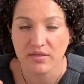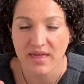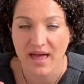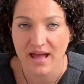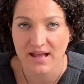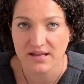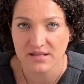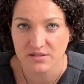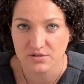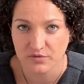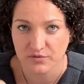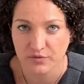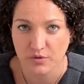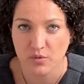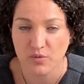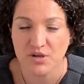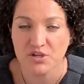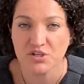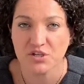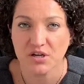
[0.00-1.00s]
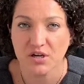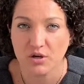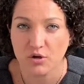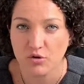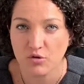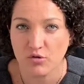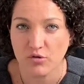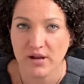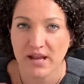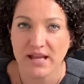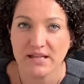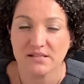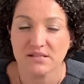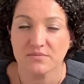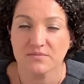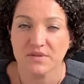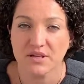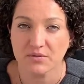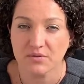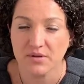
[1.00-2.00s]
that into fruition and create
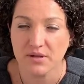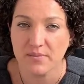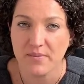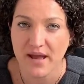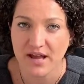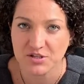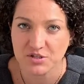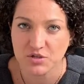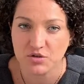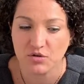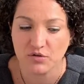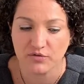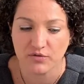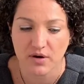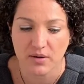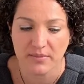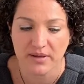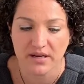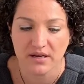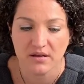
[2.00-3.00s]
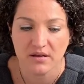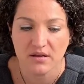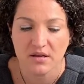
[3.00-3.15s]
something really magical from it.